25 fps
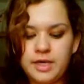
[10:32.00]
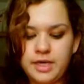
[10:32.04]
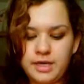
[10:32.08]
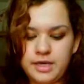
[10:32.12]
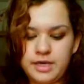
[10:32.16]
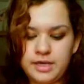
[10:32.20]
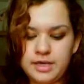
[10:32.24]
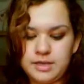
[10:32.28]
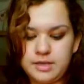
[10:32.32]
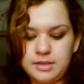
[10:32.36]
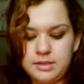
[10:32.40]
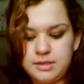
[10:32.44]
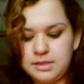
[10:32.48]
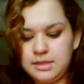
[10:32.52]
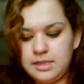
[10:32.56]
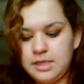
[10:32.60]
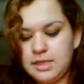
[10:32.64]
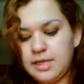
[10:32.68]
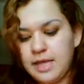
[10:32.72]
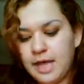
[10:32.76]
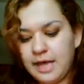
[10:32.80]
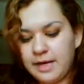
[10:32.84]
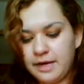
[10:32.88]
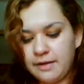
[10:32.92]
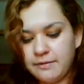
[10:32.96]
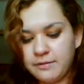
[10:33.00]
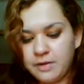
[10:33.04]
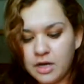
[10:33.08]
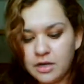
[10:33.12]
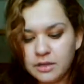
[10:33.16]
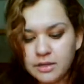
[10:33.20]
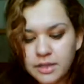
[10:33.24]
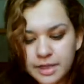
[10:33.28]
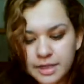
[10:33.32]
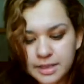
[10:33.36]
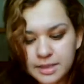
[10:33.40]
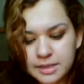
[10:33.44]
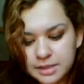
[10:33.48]
can see that I'm
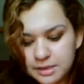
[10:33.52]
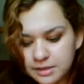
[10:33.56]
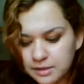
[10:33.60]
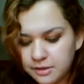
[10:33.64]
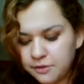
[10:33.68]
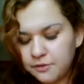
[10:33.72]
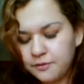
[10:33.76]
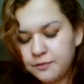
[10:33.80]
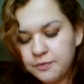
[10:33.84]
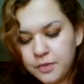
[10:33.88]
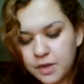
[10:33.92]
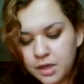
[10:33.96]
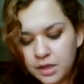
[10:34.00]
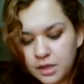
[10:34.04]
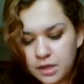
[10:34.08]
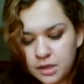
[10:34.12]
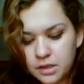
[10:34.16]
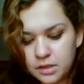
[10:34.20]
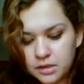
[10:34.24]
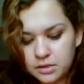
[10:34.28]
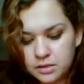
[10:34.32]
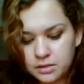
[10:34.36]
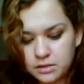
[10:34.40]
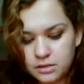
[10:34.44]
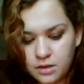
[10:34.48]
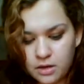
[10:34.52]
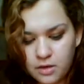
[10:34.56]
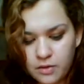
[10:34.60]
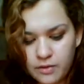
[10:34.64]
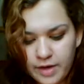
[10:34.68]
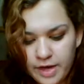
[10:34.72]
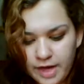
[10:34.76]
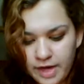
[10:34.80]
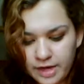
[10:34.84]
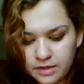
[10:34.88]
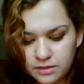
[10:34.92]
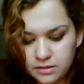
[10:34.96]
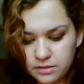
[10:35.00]
not lying to you.
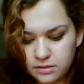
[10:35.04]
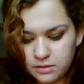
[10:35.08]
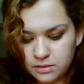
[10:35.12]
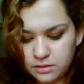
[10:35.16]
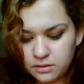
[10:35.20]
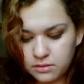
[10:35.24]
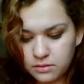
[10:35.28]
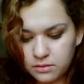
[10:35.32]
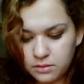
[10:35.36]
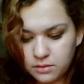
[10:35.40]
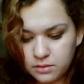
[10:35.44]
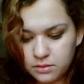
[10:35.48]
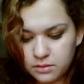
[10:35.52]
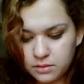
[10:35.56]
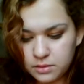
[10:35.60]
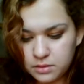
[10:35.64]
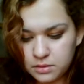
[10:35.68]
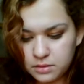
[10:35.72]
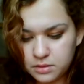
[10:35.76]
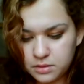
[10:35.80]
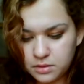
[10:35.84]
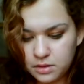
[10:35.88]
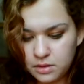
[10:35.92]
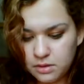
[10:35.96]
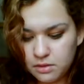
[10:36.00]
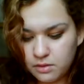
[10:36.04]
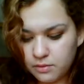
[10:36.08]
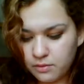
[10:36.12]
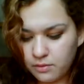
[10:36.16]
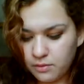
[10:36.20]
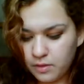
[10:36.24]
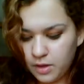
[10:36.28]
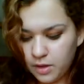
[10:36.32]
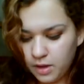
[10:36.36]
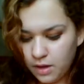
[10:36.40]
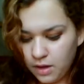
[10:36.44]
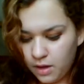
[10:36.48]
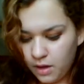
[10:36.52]
So, x equals
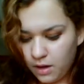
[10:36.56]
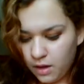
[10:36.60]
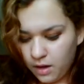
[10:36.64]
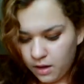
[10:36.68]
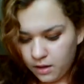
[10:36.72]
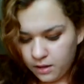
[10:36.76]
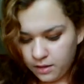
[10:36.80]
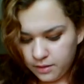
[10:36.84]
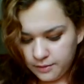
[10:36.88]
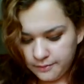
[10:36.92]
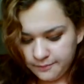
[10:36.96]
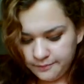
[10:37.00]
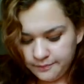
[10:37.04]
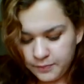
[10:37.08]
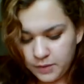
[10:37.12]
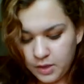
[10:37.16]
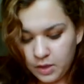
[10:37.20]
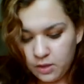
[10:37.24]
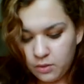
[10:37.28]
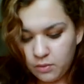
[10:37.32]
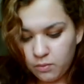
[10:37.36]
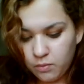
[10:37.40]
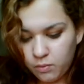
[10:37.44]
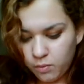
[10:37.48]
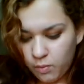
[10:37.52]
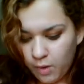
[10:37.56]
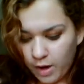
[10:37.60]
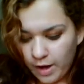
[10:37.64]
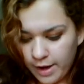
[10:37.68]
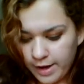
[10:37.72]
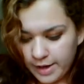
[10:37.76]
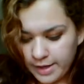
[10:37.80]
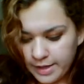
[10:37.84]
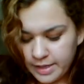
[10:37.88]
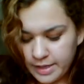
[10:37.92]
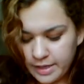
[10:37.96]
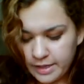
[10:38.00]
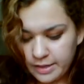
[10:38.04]
2,
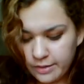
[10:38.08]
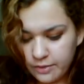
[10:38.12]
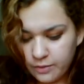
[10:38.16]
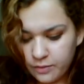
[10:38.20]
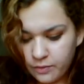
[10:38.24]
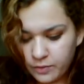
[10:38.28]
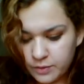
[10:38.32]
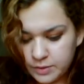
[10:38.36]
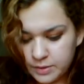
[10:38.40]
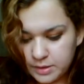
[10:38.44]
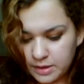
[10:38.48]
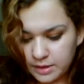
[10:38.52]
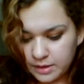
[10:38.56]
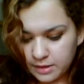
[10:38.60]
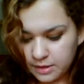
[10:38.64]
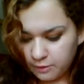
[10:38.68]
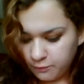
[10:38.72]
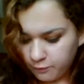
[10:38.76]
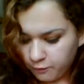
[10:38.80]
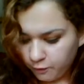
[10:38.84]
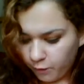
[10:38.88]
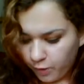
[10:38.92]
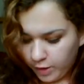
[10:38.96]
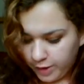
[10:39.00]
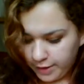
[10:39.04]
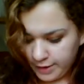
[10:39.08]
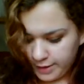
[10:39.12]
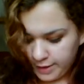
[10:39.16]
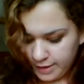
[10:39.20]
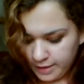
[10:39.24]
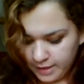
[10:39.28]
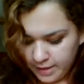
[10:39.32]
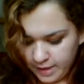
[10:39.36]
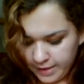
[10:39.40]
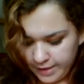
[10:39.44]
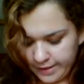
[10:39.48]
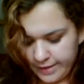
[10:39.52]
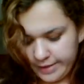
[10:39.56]
y equals negative
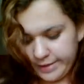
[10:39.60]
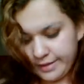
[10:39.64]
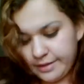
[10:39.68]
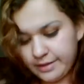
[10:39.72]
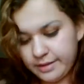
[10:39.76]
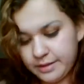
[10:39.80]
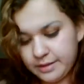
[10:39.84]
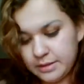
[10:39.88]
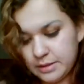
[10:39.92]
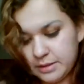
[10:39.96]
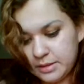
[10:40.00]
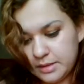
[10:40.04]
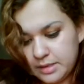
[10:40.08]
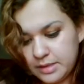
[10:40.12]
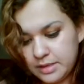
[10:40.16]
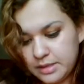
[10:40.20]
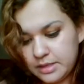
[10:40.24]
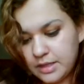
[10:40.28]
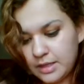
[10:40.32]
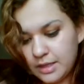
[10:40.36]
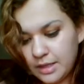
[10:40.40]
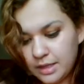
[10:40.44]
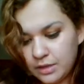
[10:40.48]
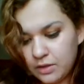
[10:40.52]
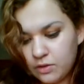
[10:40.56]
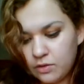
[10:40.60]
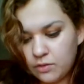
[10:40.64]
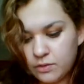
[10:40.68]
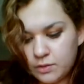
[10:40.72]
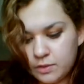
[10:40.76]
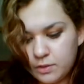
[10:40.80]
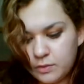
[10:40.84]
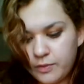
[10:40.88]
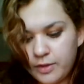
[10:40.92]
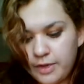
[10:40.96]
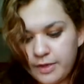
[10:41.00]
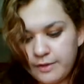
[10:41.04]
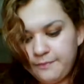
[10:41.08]
1, and then z
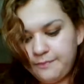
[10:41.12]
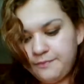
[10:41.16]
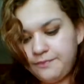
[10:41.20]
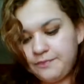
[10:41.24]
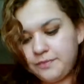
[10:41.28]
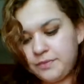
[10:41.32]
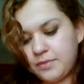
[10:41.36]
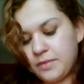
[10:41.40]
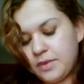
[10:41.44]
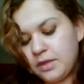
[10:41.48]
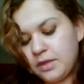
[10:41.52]
equals 1.